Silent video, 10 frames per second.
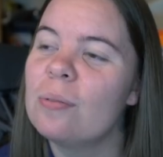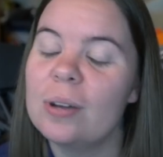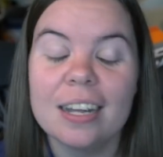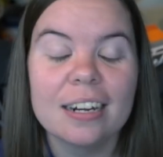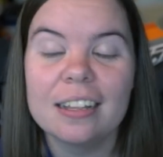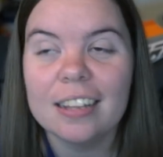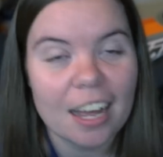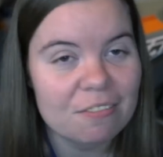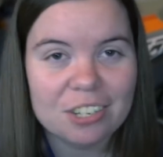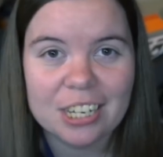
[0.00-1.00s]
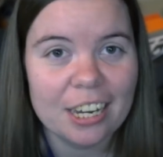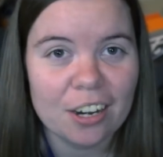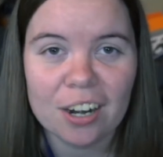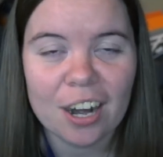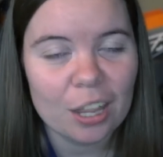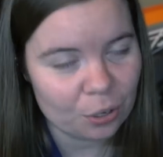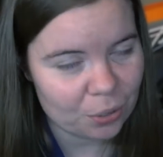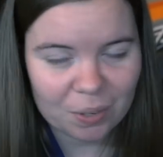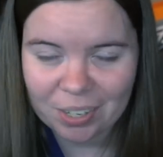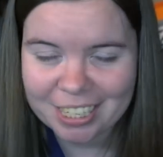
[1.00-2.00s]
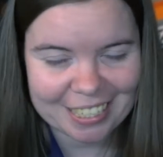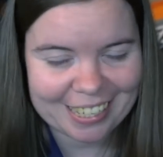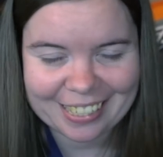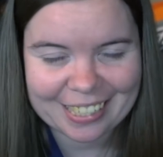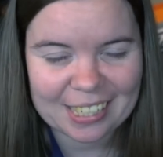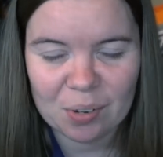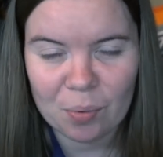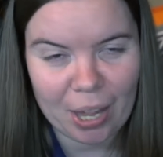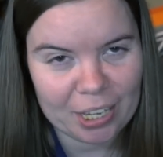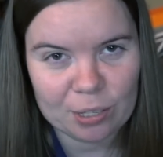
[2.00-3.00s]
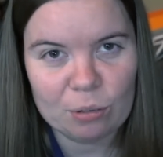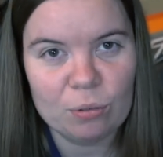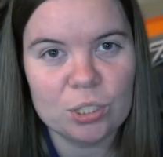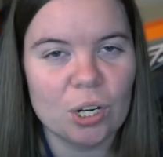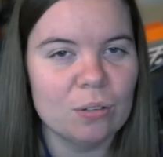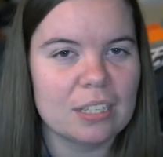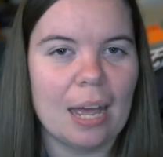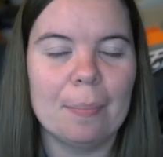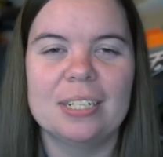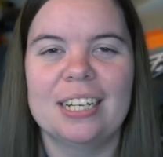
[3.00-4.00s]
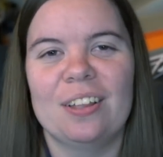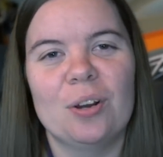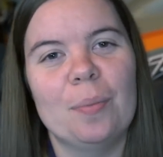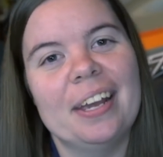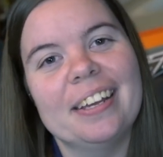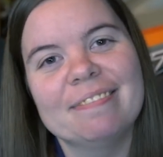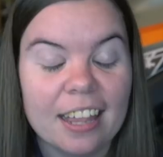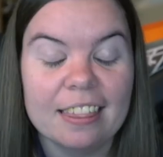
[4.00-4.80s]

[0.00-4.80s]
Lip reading: would love to hear three reasons why you chose that particular bike.